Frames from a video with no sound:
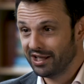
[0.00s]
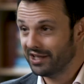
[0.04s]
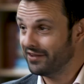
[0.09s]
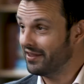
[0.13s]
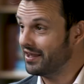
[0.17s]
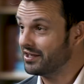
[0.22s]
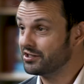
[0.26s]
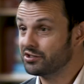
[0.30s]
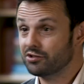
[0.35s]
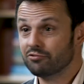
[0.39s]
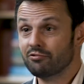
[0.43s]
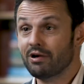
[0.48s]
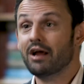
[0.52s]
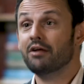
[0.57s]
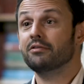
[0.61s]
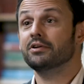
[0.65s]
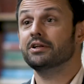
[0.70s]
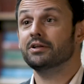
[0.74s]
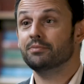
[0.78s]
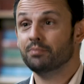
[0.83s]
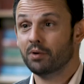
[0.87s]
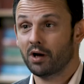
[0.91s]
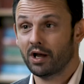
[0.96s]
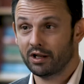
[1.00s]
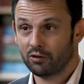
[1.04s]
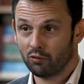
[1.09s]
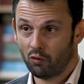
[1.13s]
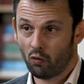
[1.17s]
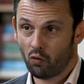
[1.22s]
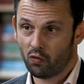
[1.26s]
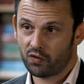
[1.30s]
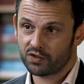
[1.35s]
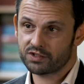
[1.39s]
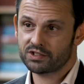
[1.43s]
They're surrounded by it
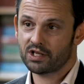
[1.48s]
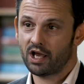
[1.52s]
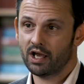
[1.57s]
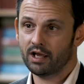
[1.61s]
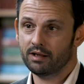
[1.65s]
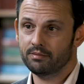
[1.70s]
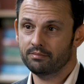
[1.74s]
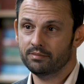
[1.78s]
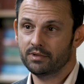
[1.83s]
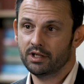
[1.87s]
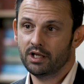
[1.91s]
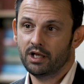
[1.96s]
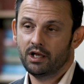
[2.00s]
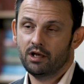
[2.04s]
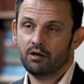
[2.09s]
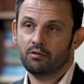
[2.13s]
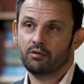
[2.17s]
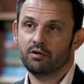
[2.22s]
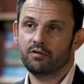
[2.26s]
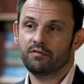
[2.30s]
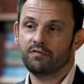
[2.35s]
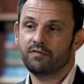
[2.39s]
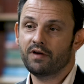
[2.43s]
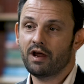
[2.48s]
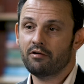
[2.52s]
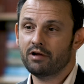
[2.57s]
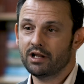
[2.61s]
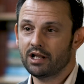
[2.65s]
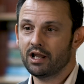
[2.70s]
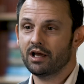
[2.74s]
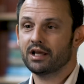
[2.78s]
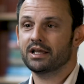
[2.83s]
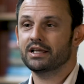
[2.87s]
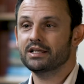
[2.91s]
all the time. We're very
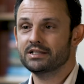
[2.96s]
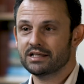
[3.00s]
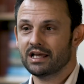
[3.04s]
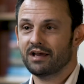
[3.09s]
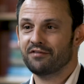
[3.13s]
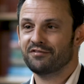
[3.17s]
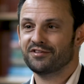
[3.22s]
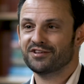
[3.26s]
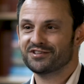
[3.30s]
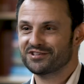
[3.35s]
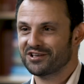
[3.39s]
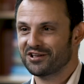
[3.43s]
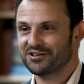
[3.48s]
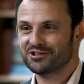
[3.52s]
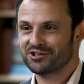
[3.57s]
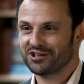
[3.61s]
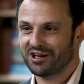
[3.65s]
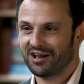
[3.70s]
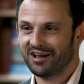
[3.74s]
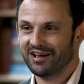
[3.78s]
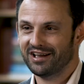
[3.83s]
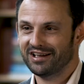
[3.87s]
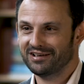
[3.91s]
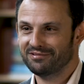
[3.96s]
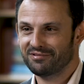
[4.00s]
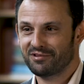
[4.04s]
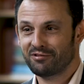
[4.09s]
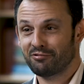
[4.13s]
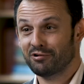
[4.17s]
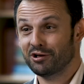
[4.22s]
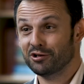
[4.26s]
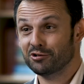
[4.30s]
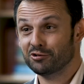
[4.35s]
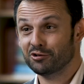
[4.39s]
lucky to have the sunshine
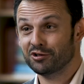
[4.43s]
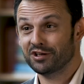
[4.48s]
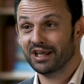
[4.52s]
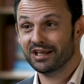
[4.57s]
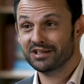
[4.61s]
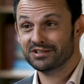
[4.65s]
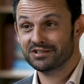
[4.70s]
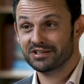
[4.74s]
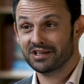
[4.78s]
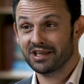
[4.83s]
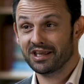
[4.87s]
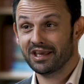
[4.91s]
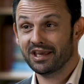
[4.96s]
300 days a